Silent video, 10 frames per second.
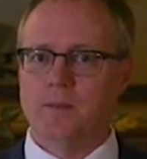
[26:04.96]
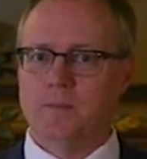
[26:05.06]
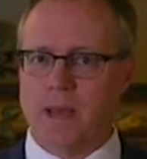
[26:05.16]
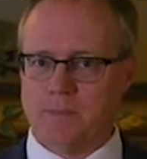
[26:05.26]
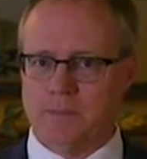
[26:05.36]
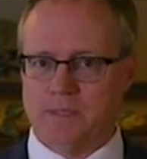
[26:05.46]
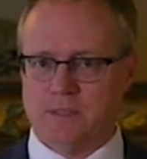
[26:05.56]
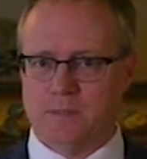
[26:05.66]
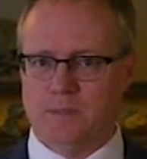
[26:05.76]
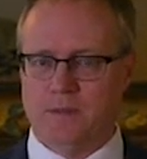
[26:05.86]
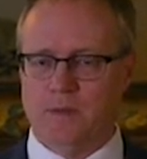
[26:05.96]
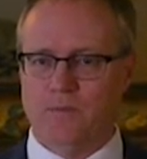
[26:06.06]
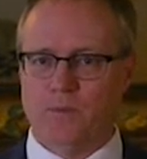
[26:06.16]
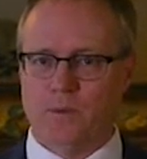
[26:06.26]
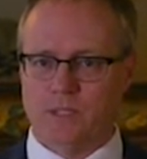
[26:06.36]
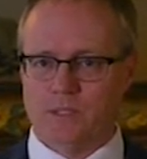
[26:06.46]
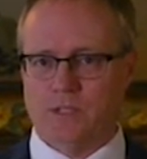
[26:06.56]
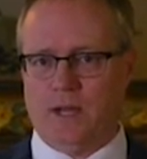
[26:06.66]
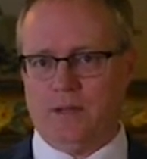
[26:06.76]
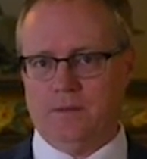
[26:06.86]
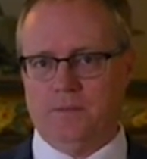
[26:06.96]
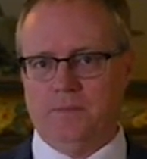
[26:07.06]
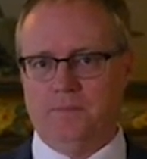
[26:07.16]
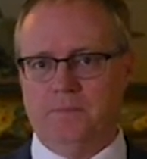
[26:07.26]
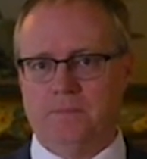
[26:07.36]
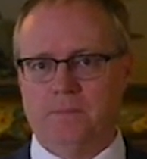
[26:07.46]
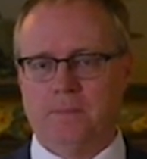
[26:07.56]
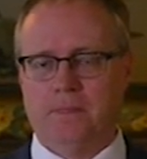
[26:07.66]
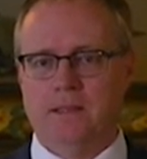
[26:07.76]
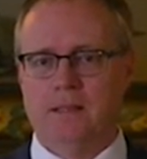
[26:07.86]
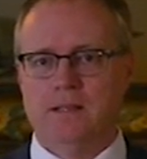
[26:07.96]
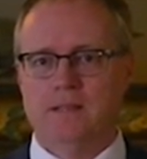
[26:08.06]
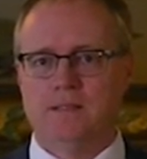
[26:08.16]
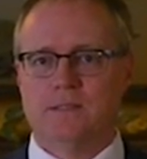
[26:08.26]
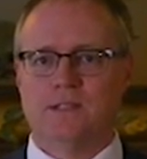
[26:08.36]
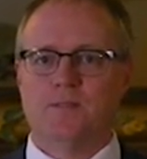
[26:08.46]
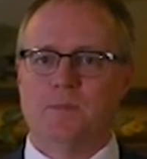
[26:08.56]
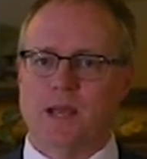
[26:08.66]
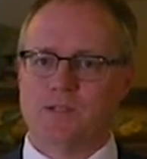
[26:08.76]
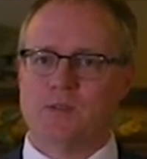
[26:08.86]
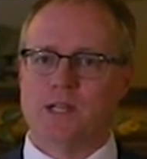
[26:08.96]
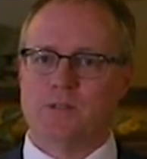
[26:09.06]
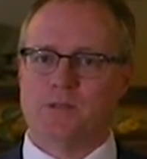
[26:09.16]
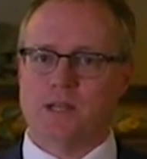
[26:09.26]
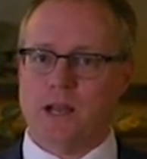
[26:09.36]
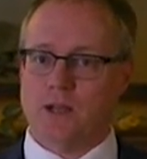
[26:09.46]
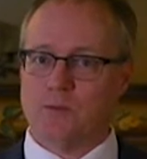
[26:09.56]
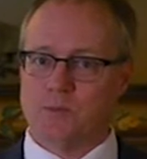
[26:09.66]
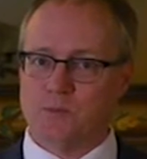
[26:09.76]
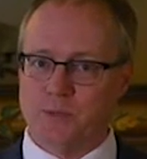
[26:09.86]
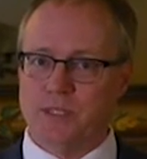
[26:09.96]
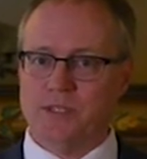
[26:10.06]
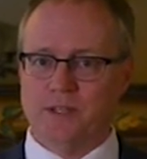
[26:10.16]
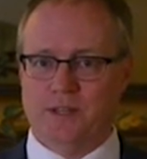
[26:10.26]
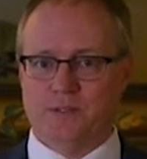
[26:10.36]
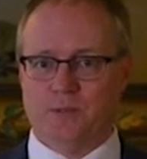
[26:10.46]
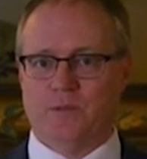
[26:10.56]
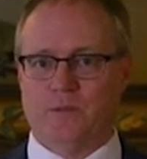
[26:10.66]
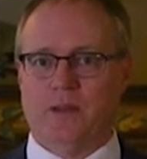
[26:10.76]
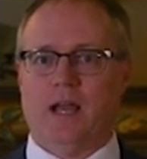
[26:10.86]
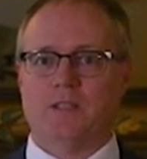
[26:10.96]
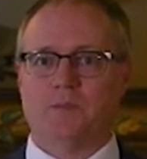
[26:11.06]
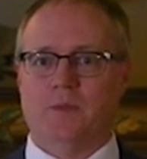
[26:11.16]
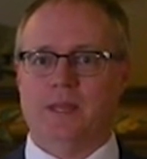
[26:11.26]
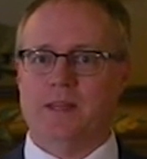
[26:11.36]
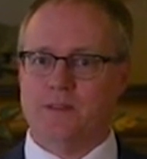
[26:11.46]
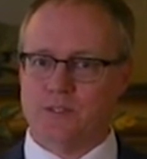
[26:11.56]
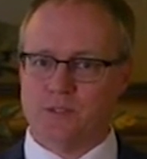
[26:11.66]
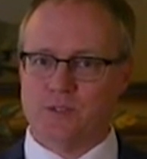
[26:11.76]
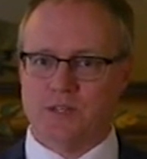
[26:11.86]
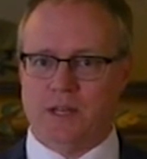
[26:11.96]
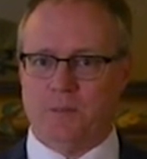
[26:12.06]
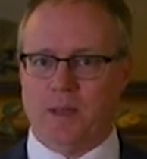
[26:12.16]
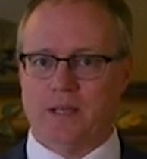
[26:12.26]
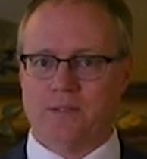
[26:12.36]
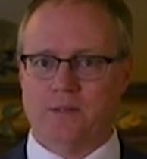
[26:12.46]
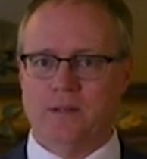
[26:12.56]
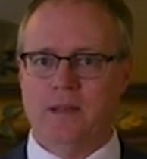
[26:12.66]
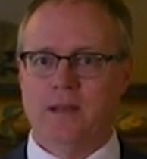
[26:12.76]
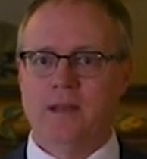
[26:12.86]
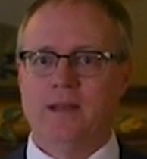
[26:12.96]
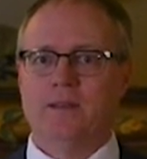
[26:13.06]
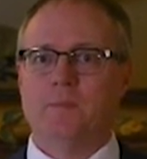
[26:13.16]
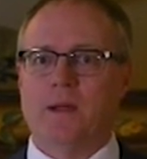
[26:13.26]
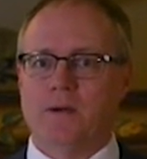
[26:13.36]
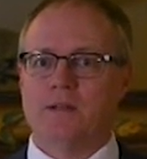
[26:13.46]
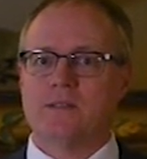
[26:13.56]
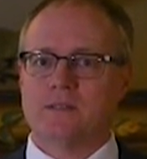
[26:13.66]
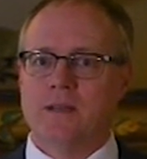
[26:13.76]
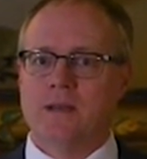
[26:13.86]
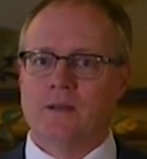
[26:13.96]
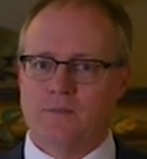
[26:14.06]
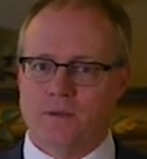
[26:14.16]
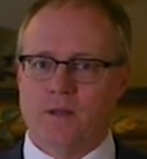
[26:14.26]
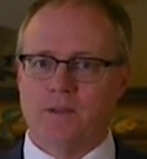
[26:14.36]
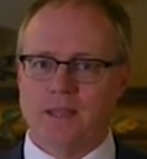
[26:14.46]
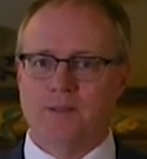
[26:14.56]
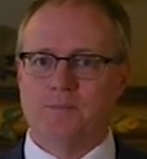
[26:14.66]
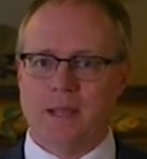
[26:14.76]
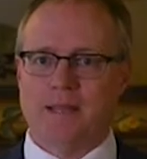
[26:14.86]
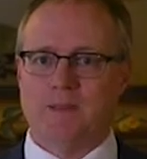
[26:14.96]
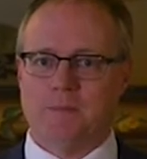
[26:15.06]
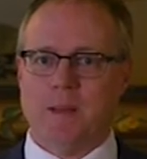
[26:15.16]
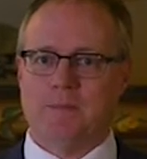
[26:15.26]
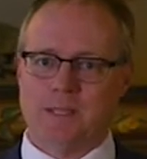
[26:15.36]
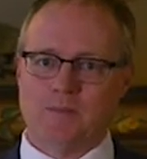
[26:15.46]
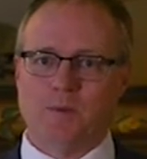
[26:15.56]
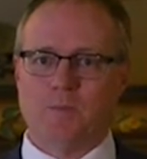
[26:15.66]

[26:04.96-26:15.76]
baptism for his child. Since Pastor Hendrik de Cock was preaching the truth of the gospel in the church that he pastored, the parents felt they could make the baptismal